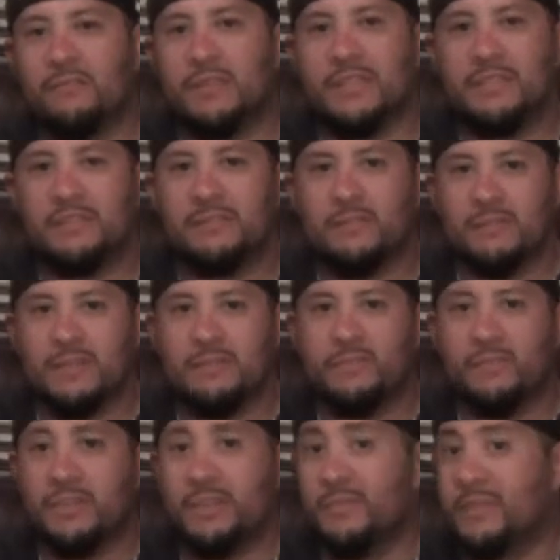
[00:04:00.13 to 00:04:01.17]
history,
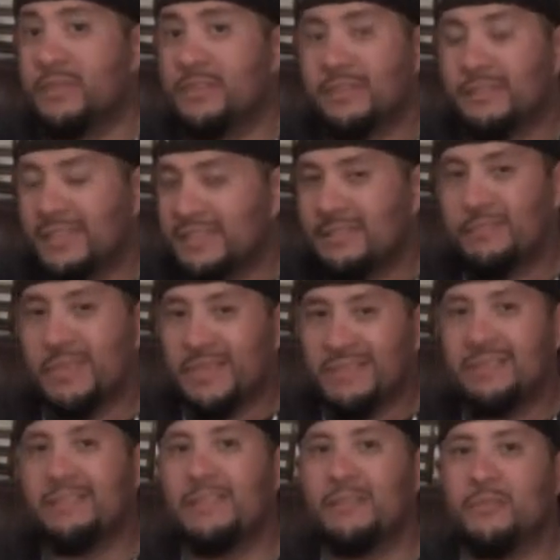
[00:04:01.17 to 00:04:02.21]
pretty much. That's
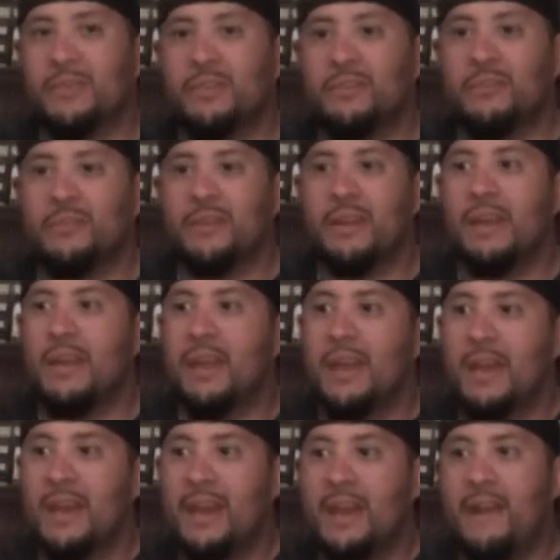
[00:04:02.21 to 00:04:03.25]
basically what you're doing,
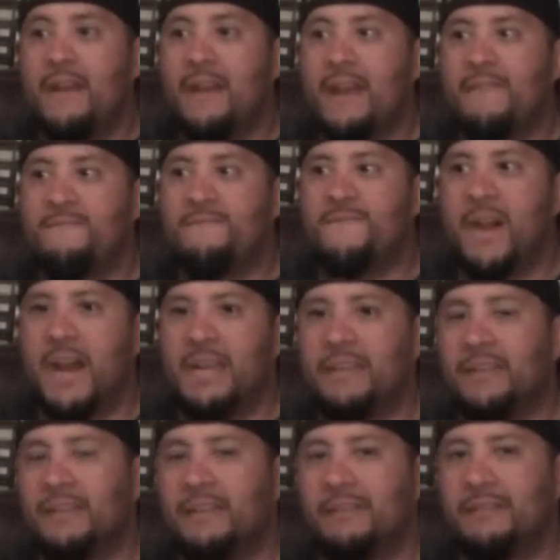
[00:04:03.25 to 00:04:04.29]
and
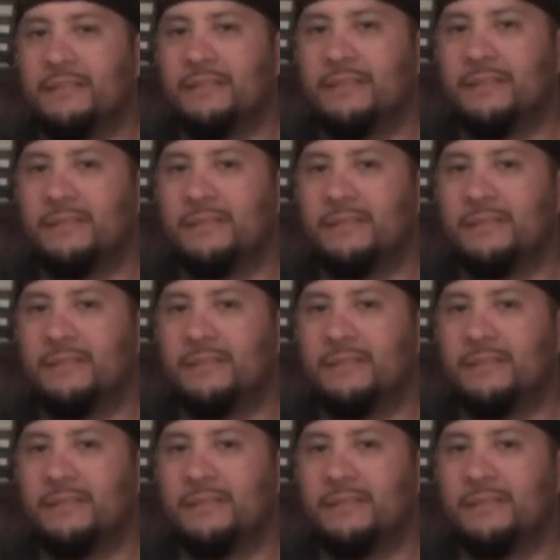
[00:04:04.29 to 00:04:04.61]
finding